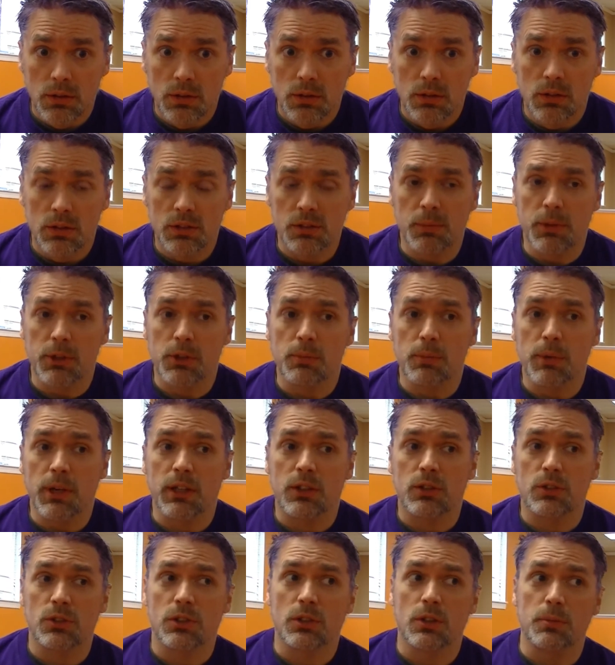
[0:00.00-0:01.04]
Does it make you mad
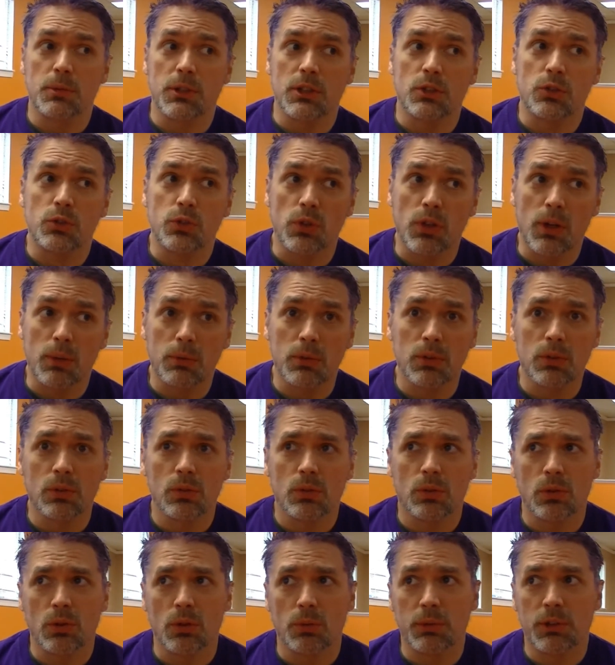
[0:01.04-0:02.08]
because you're going to be in trouble
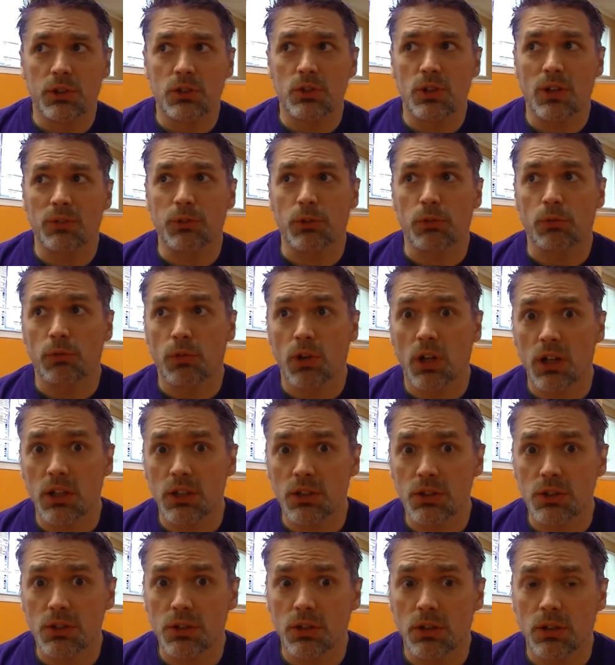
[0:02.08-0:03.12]
or because you have to
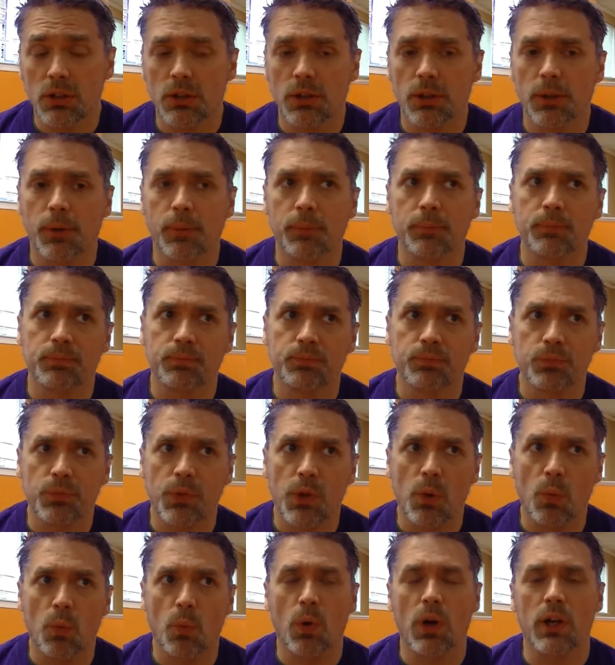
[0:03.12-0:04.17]
rush?
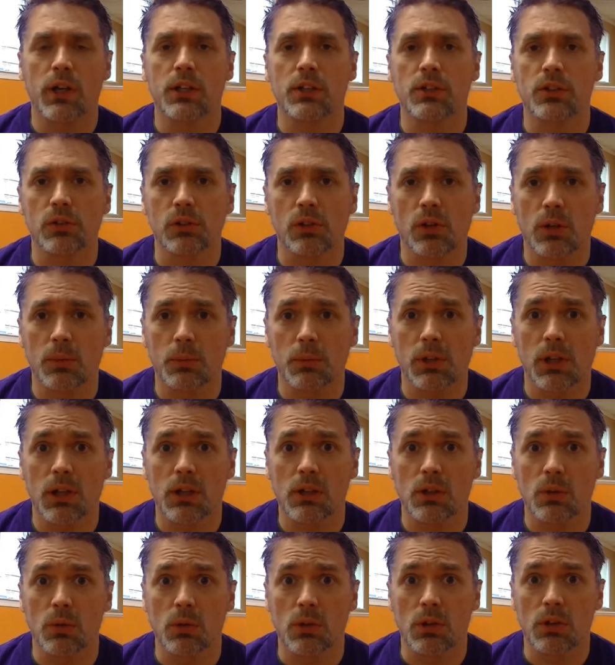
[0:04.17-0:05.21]
Why didn't your alarm
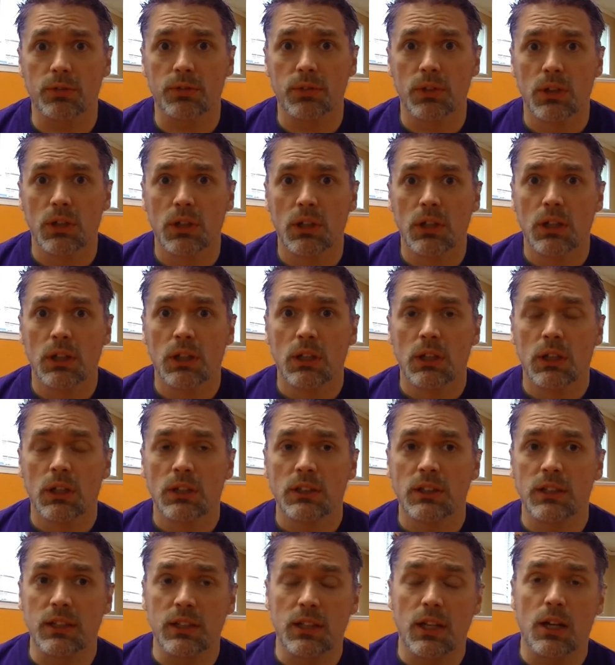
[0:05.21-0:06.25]
clock go off?
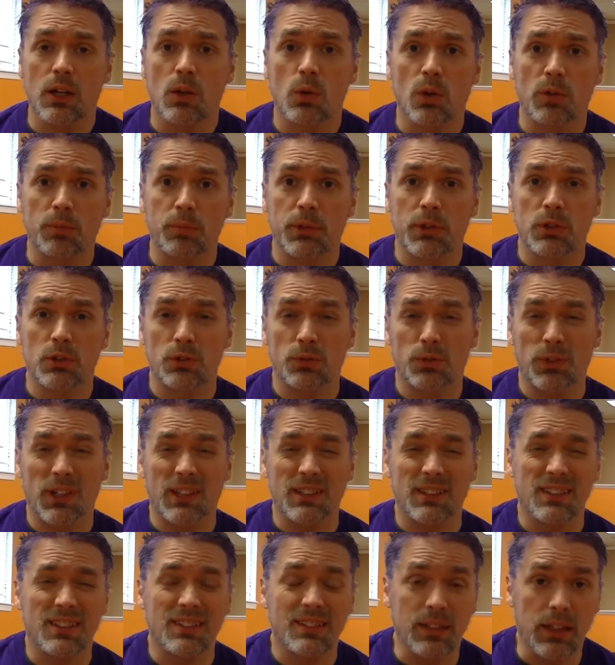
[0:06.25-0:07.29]
Did it not go off because you
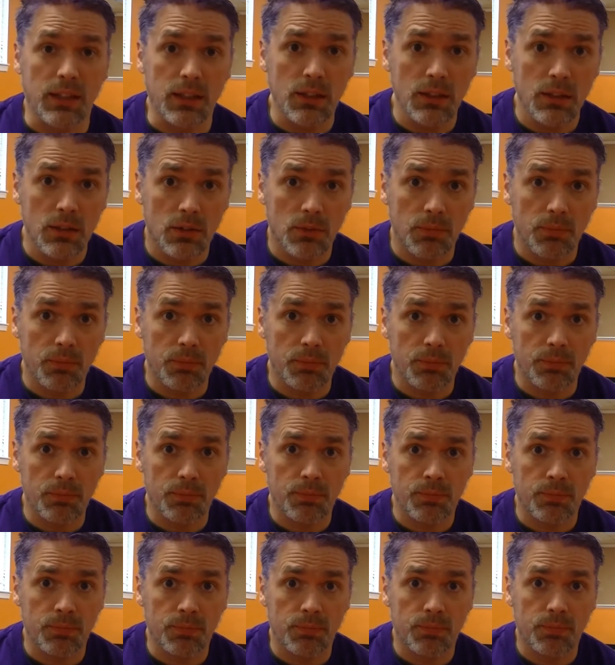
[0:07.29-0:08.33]
forgot to set it?
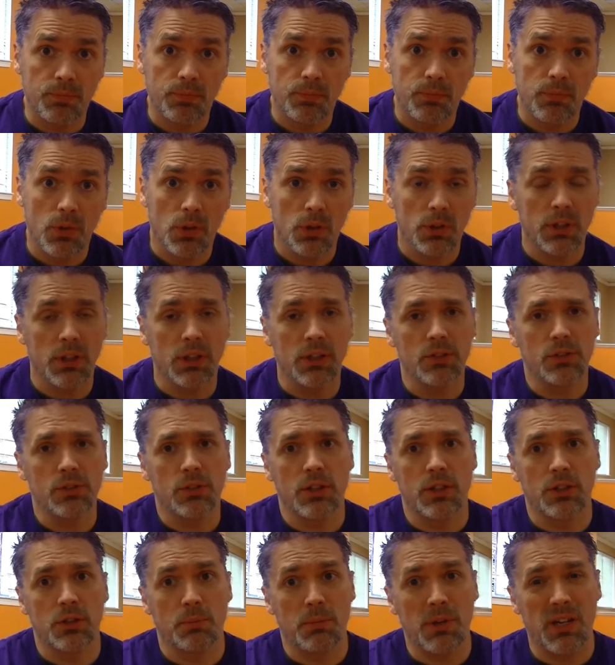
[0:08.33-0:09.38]
Okay, so
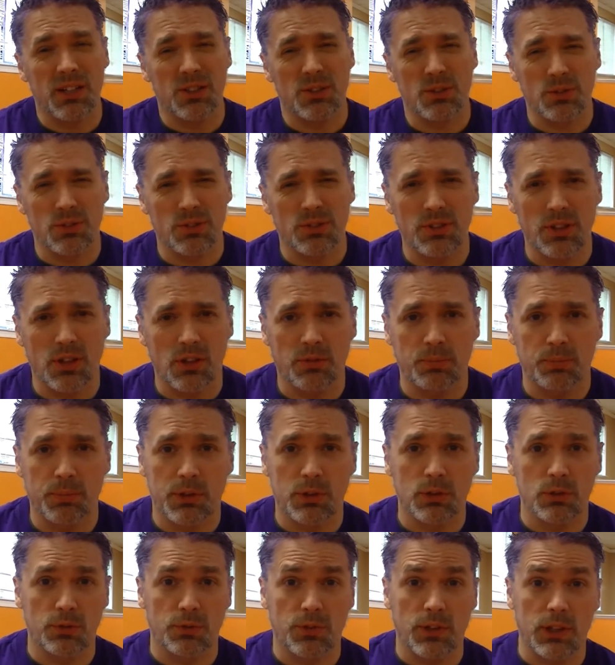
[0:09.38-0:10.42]
then you're mad at yourself
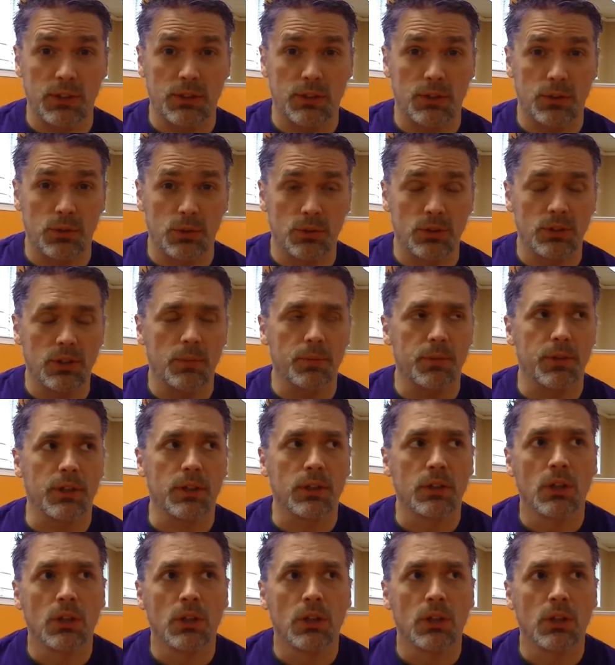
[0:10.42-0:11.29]
because you forgot to do something.